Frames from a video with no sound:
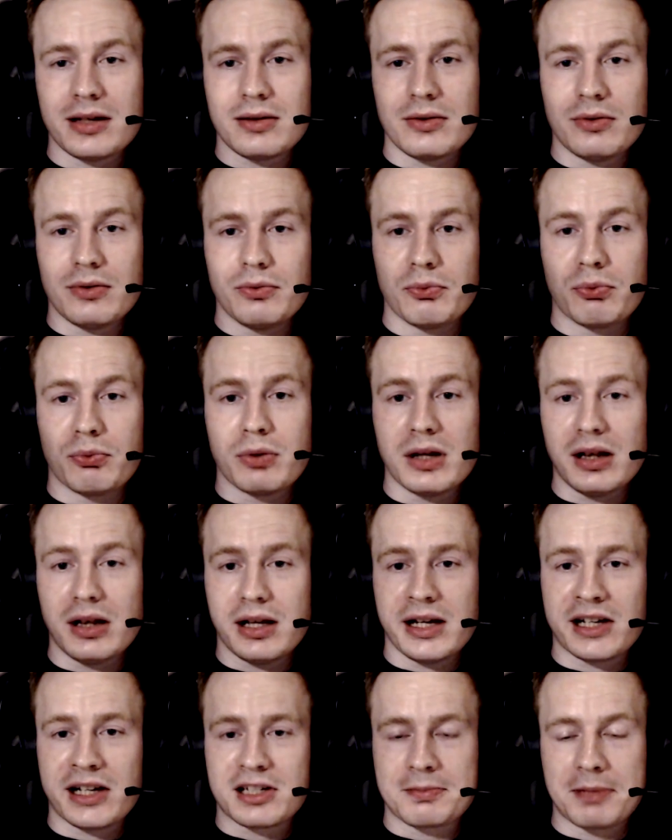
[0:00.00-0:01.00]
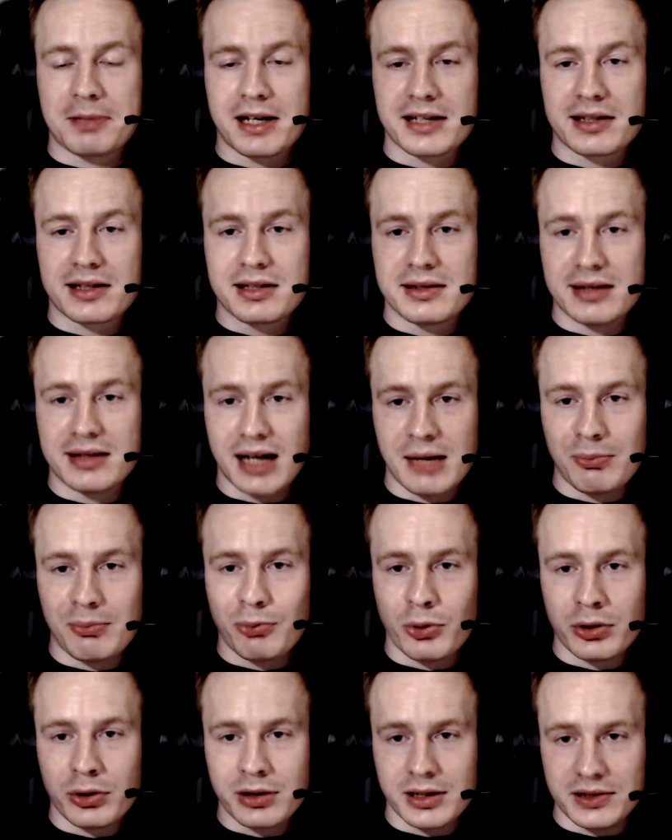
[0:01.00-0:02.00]
will expect
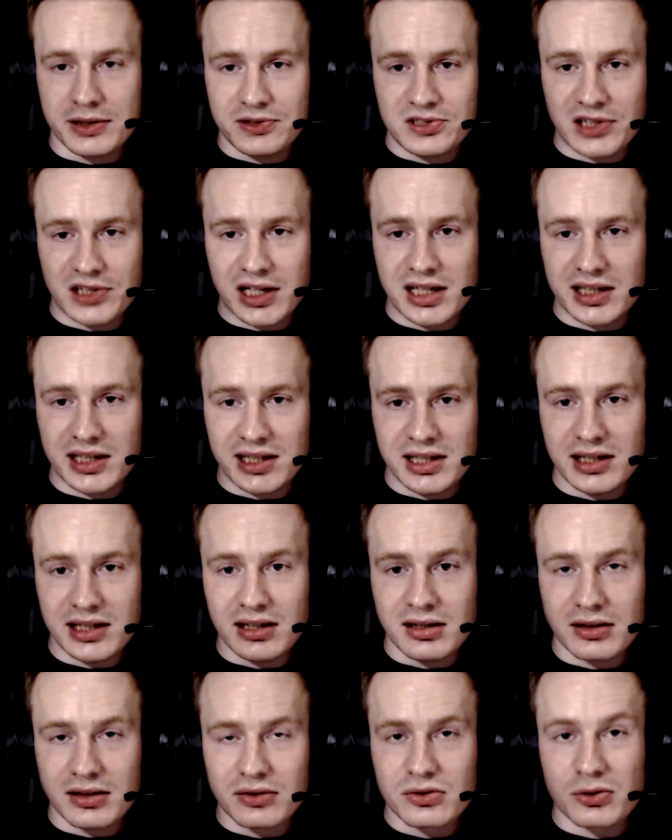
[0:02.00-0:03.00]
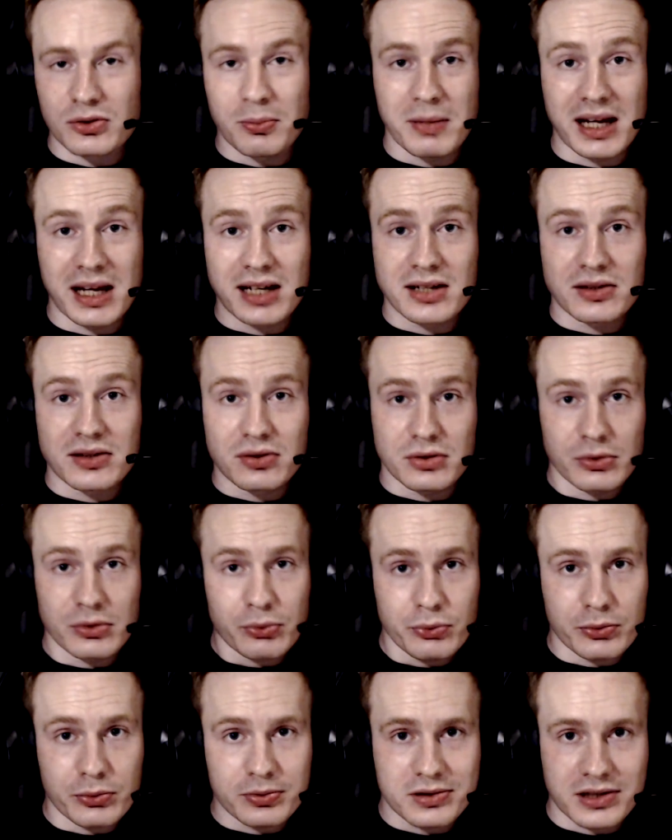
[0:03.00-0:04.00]
Damwon and JD to make it to the
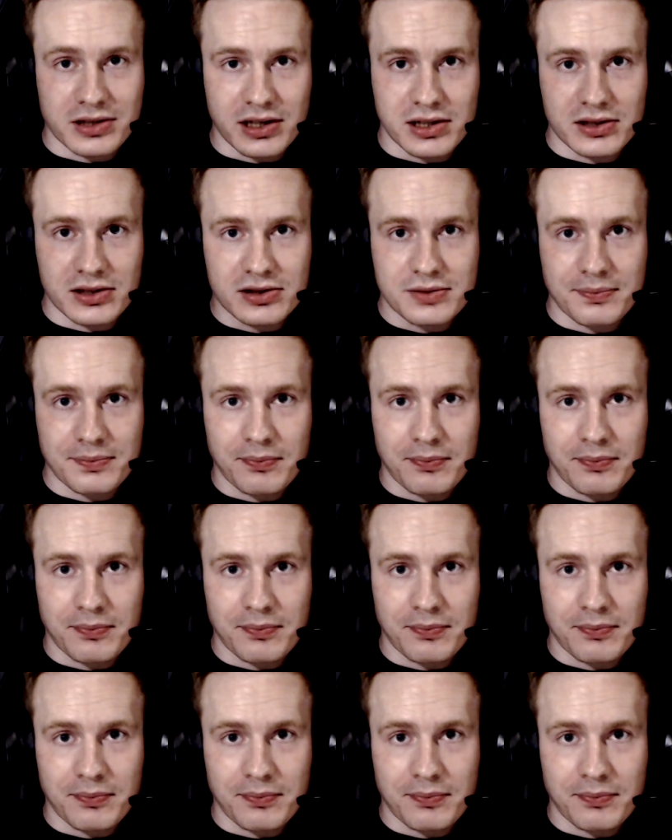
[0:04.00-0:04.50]
group stage.